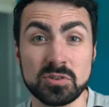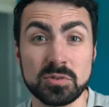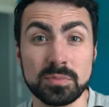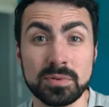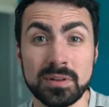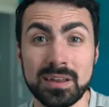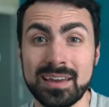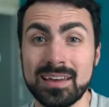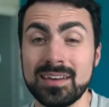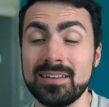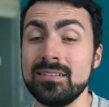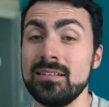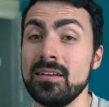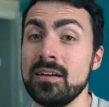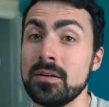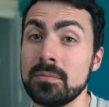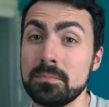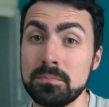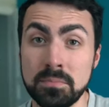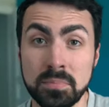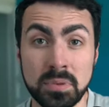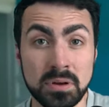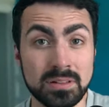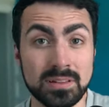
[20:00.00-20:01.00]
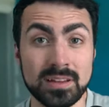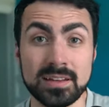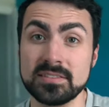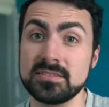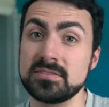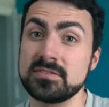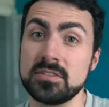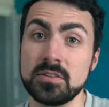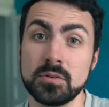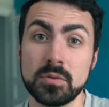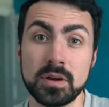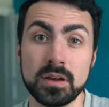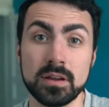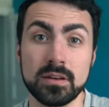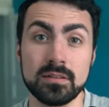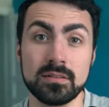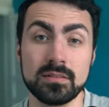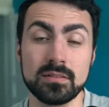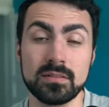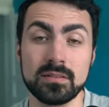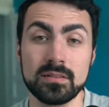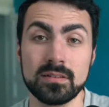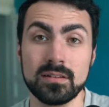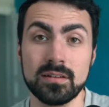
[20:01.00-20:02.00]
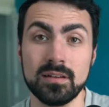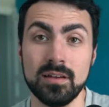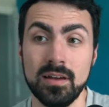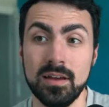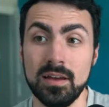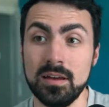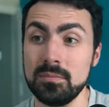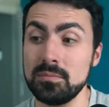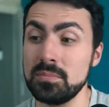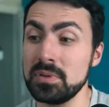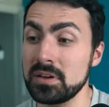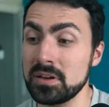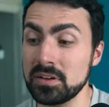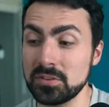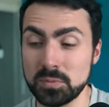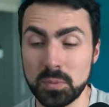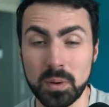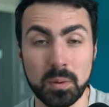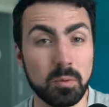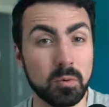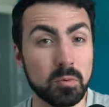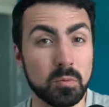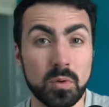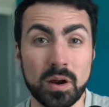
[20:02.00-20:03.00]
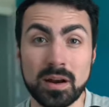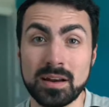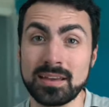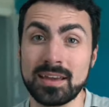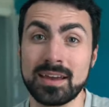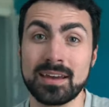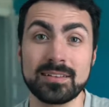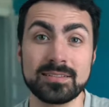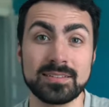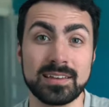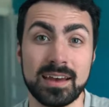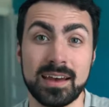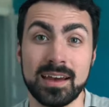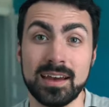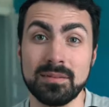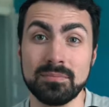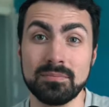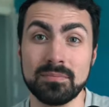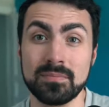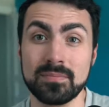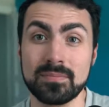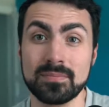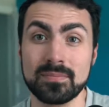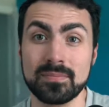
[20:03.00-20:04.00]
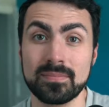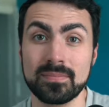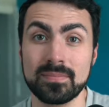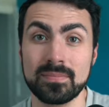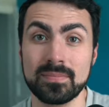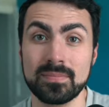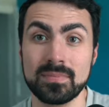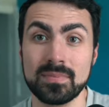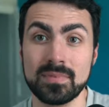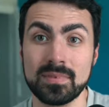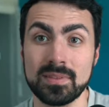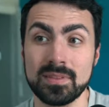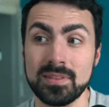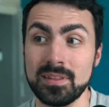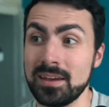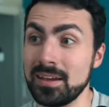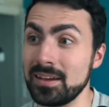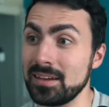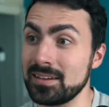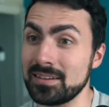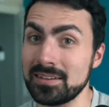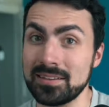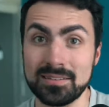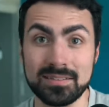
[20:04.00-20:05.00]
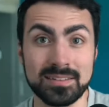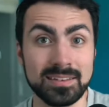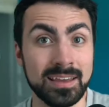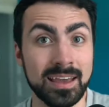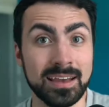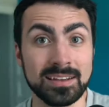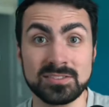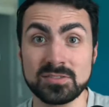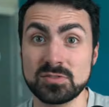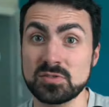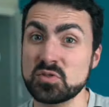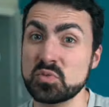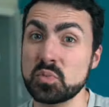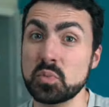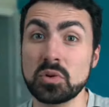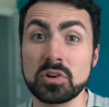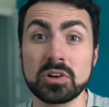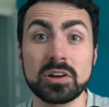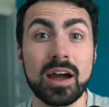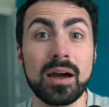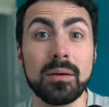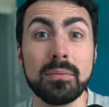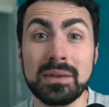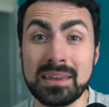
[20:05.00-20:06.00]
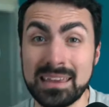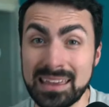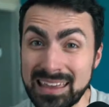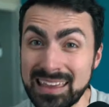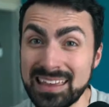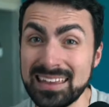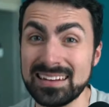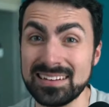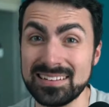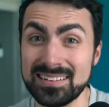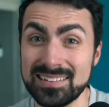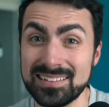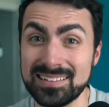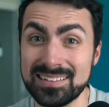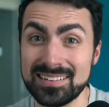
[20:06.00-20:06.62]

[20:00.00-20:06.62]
plan, but let's do it. Because we were running out of time. Like, guests were coming in.